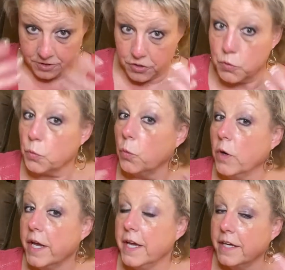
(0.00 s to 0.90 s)
just
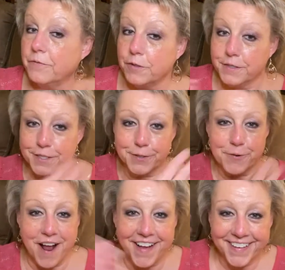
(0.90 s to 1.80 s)
wait for it to
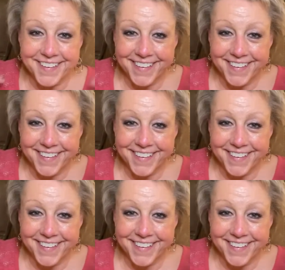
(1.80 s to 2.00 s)
dry.